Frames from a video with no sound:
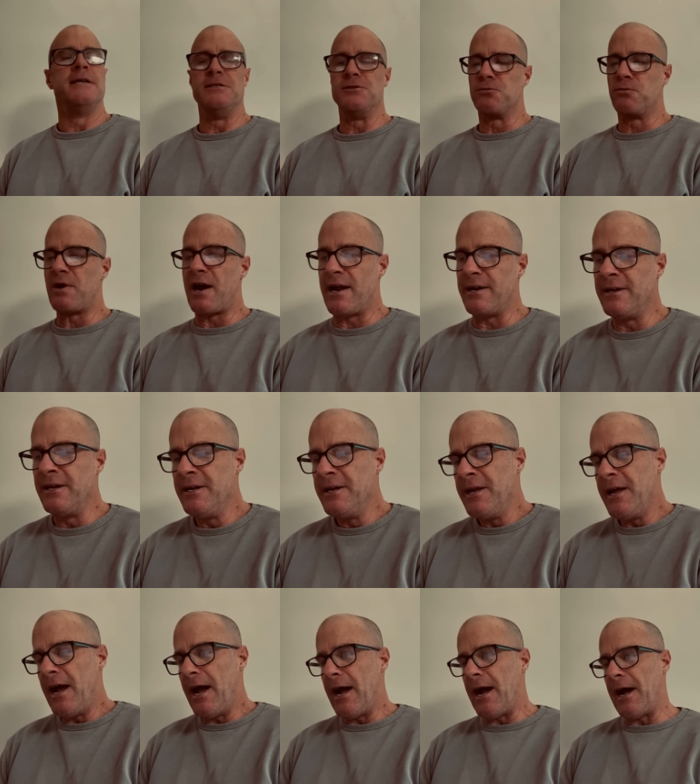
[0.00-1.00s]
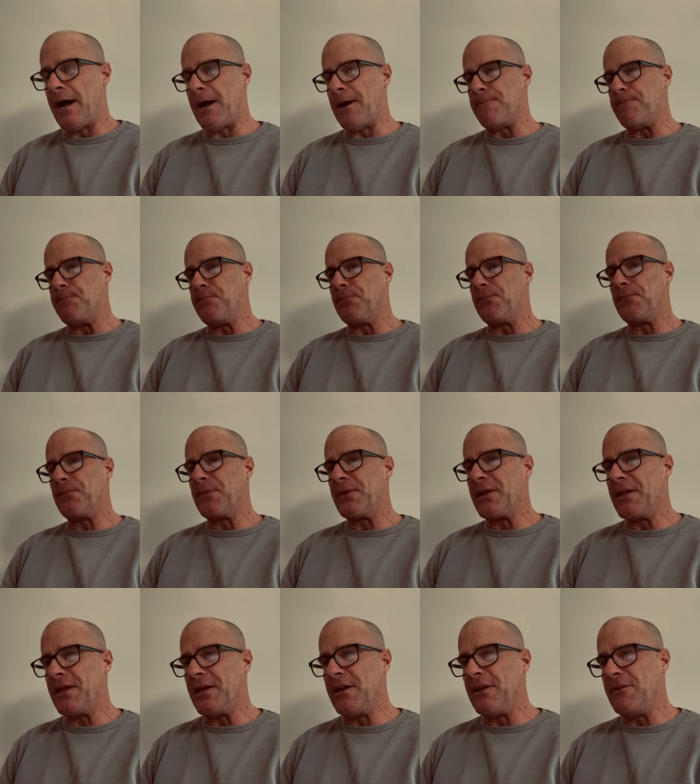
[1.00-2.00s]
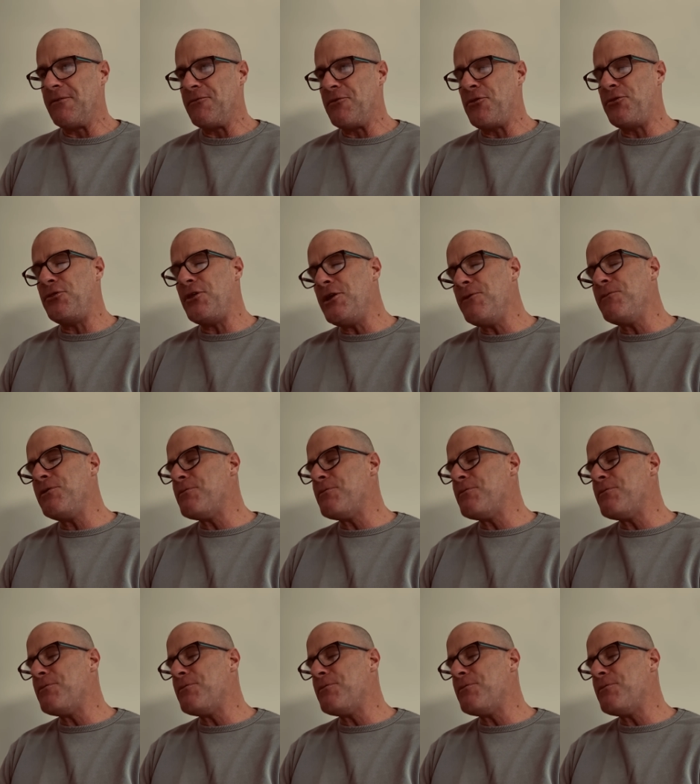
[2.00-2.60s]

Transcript: run. The thing